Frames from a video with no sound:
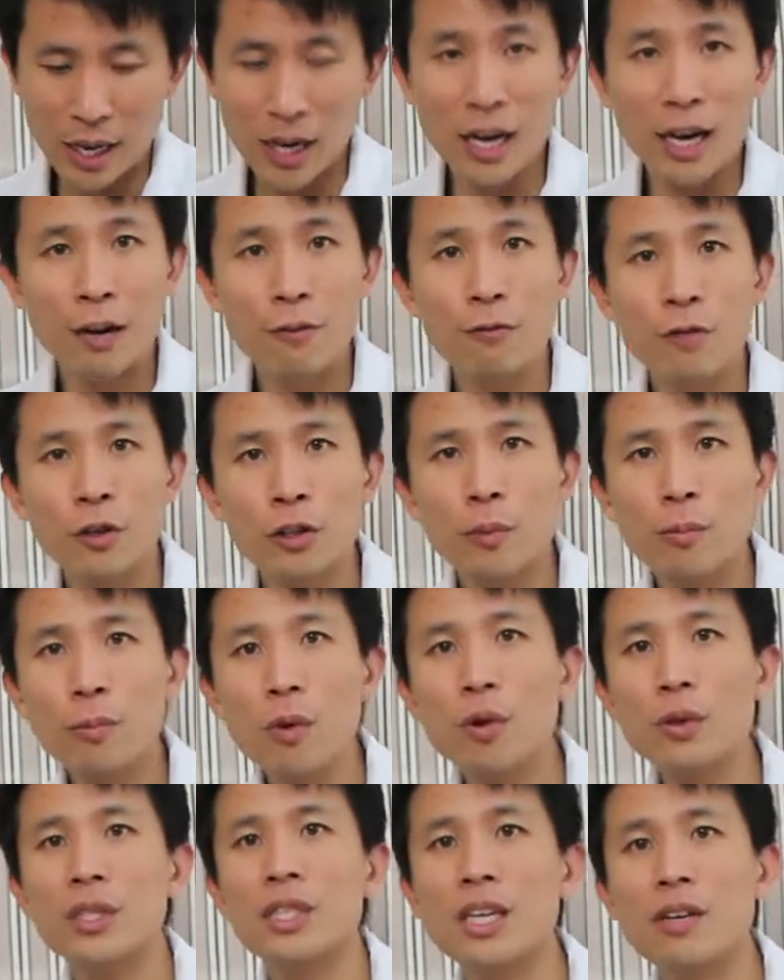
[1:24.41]
Uh, for the
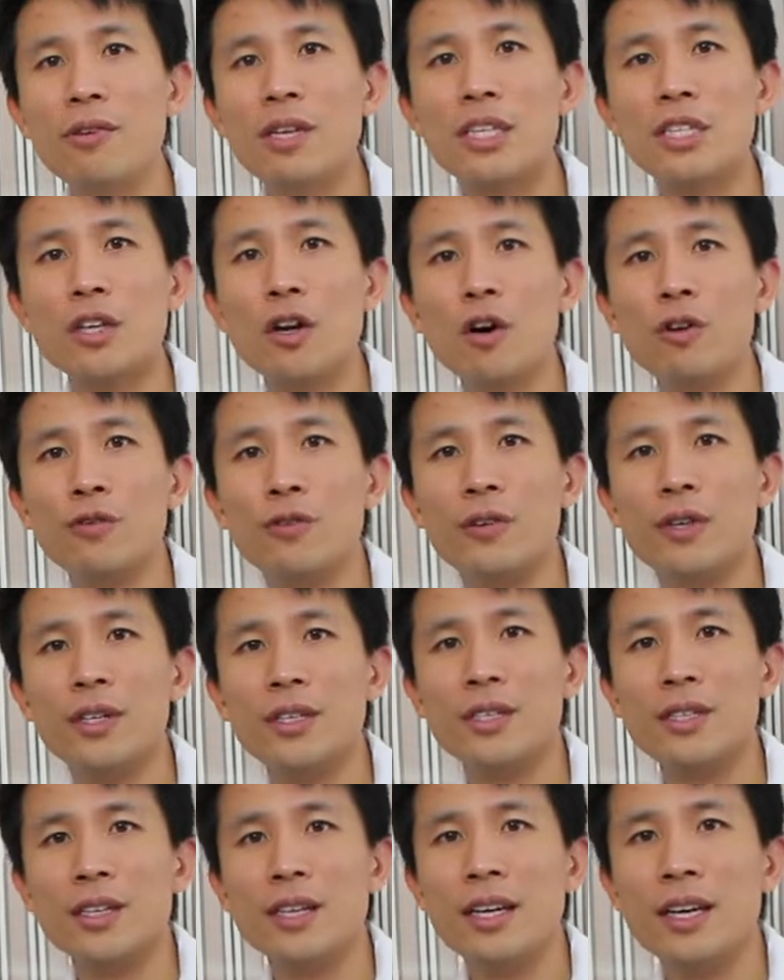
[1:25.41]
more serious
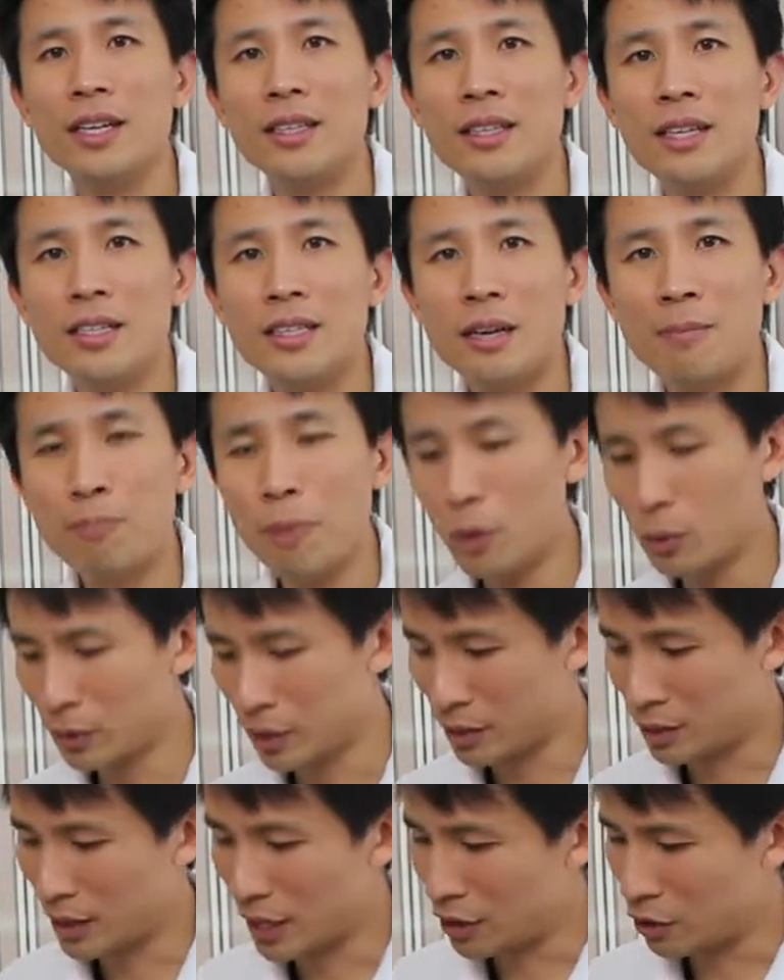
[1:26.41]
golfers, it is a
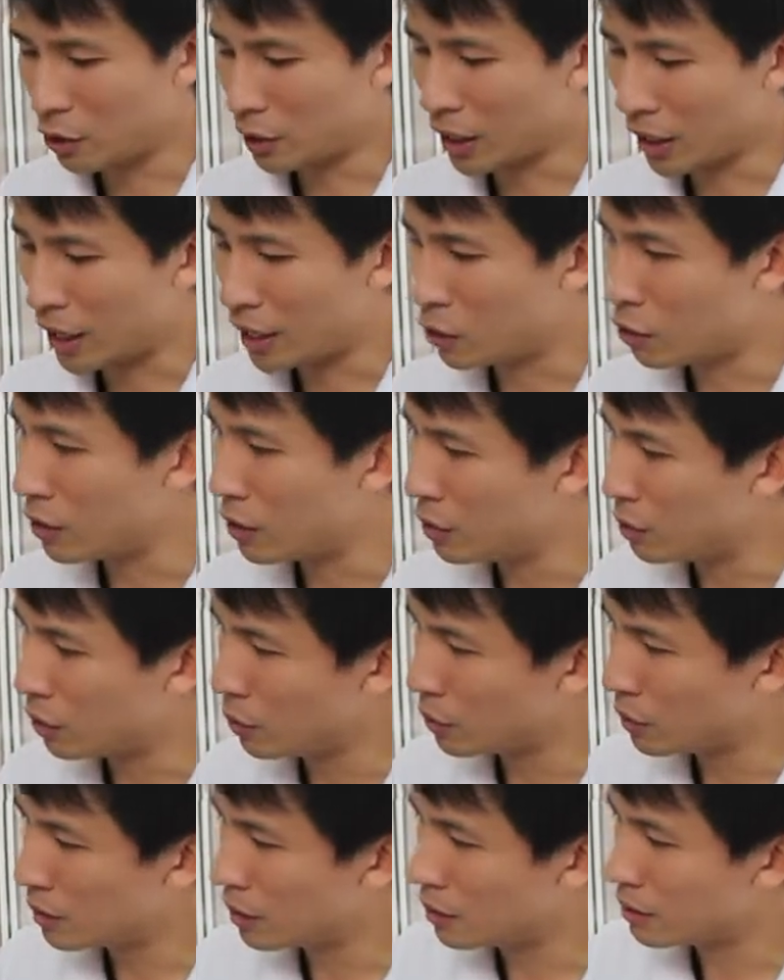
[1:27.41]
bonus that you can actually
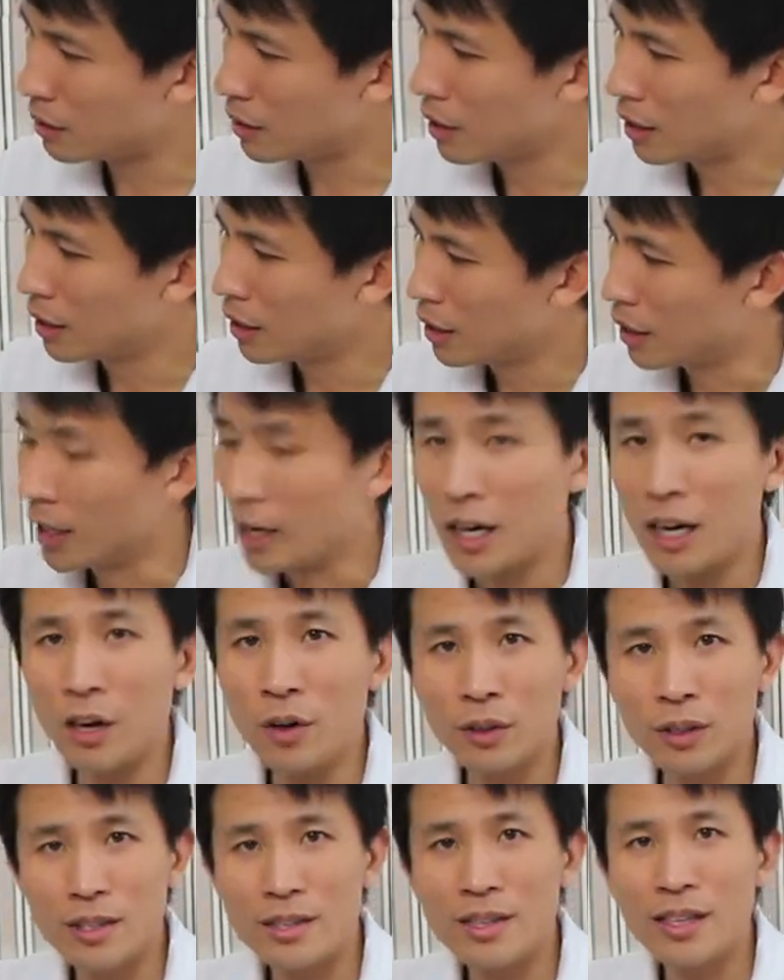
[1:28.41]
use it
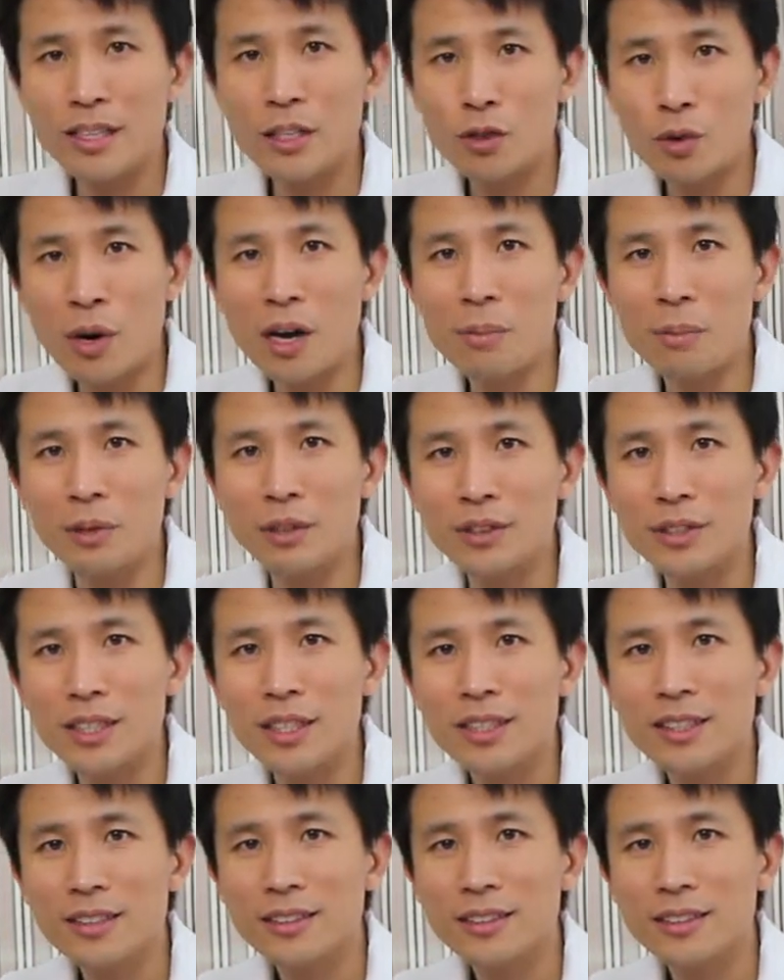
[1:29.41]
uh, on a center tripod.